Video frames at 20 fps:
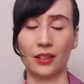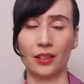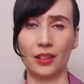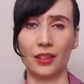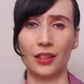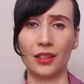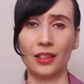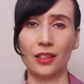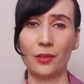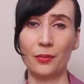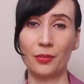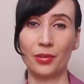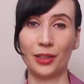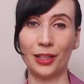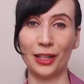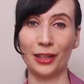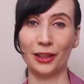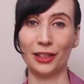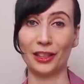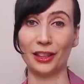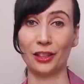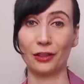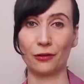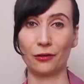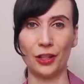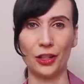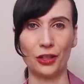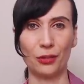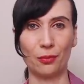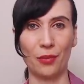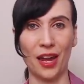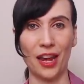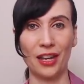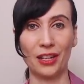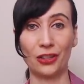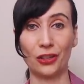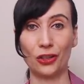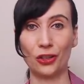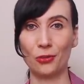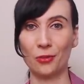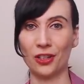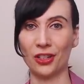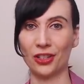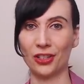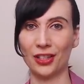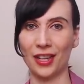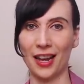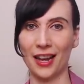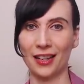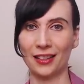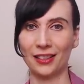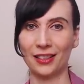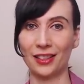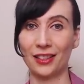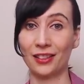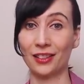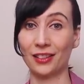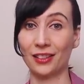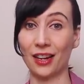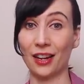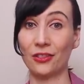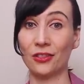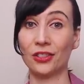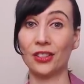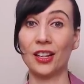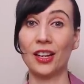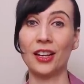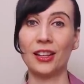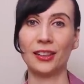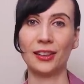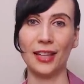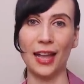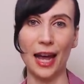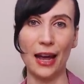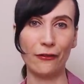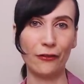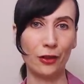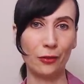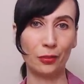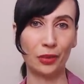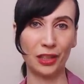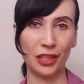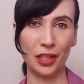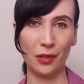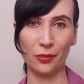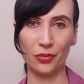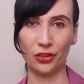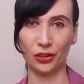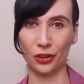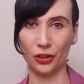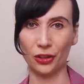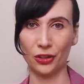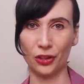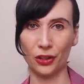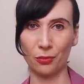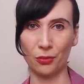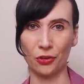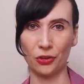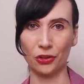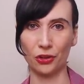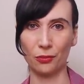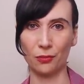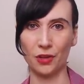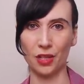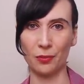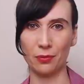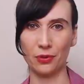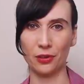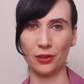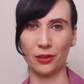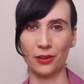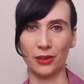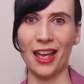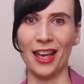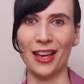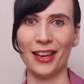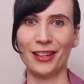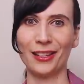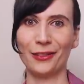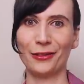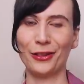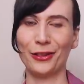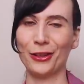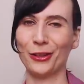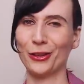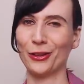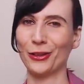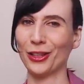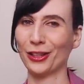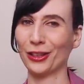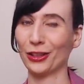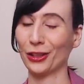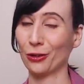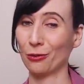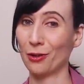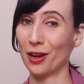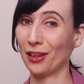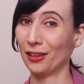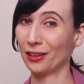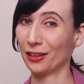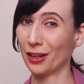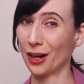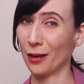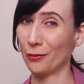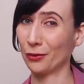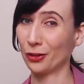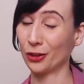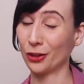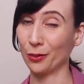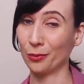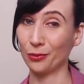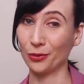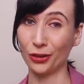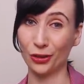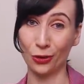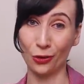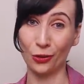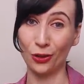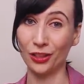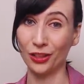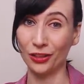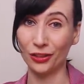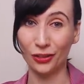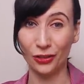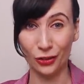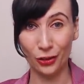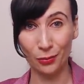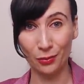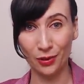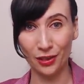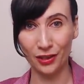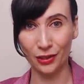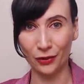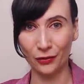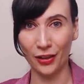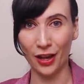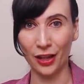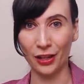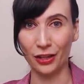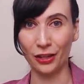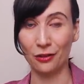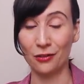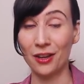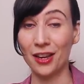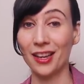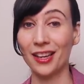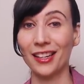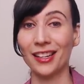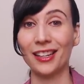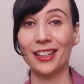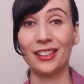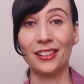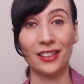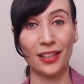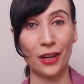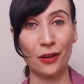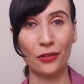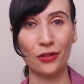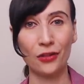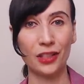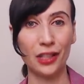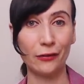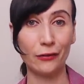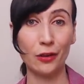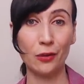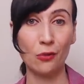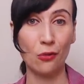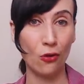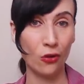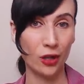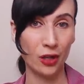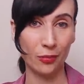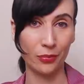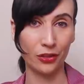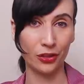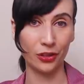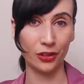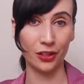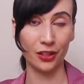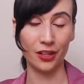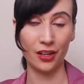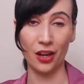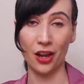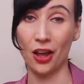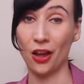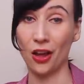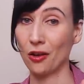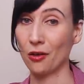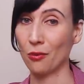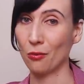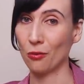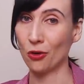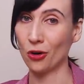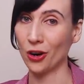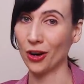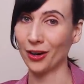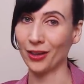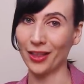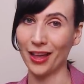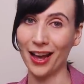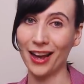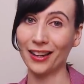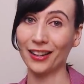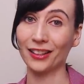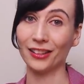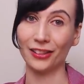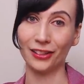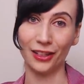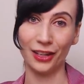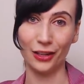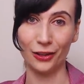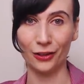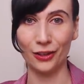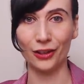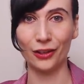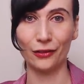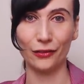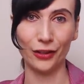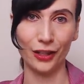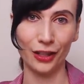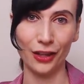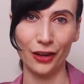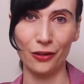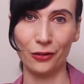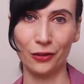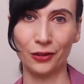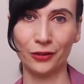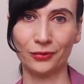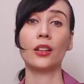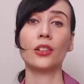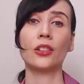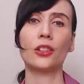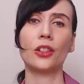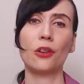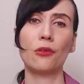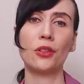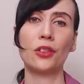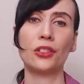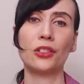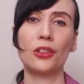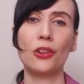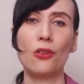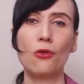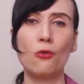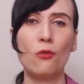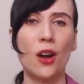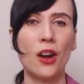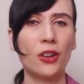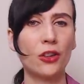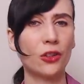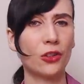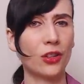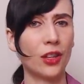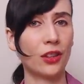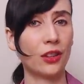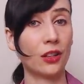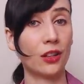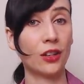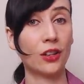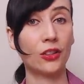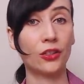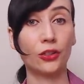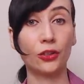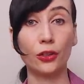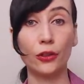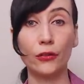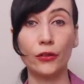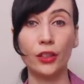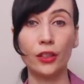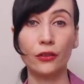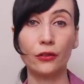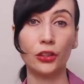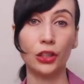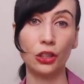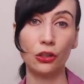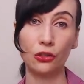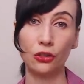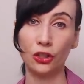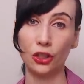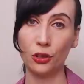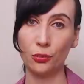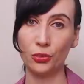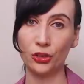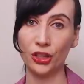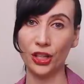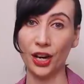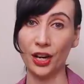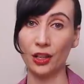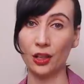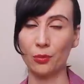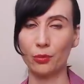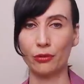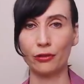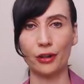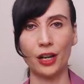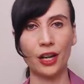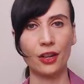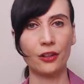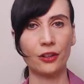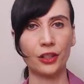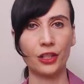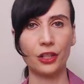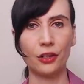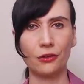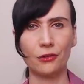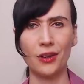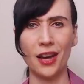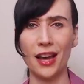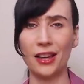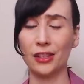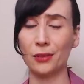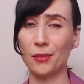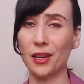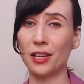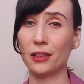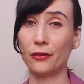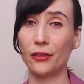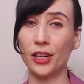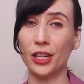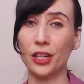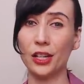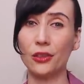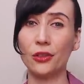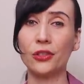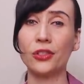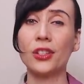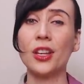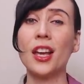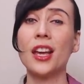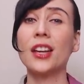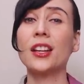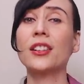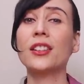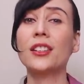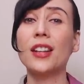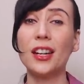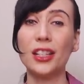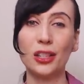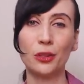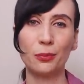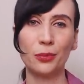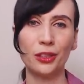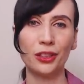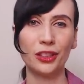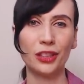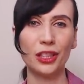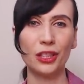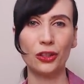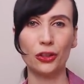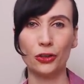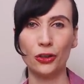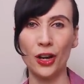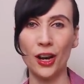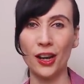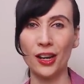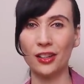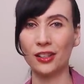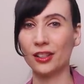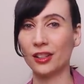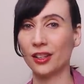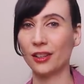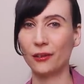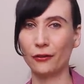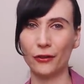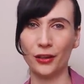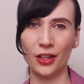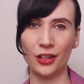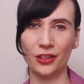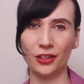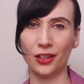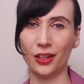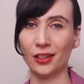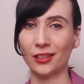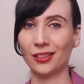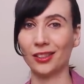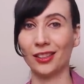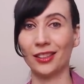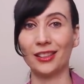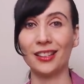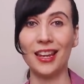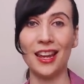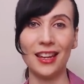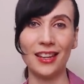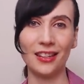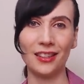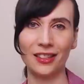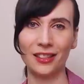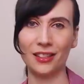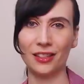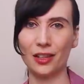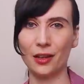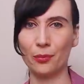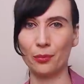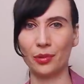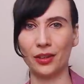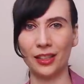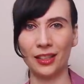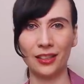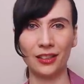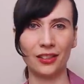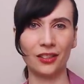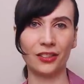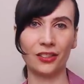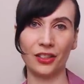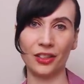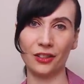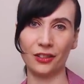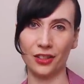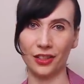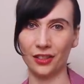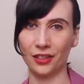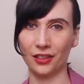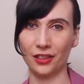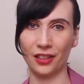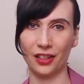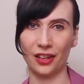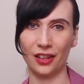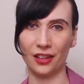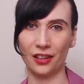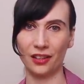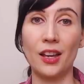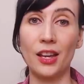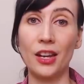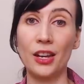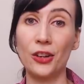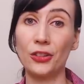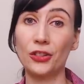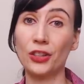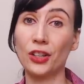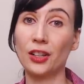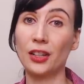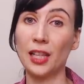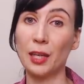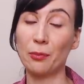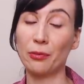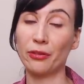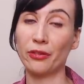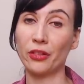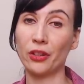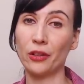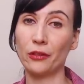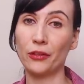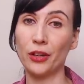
This complaint that the rich pay too much taxes sounds laughably absurd to most people. And if you know that their wealth comes from stolen surplus value, it sounds even more absurd. More on that later in the video. So it's no wonder that the conservative YouTube channel PragerU has made videos desperately trying to convince us to take this complaint seriously. Here's a clip from their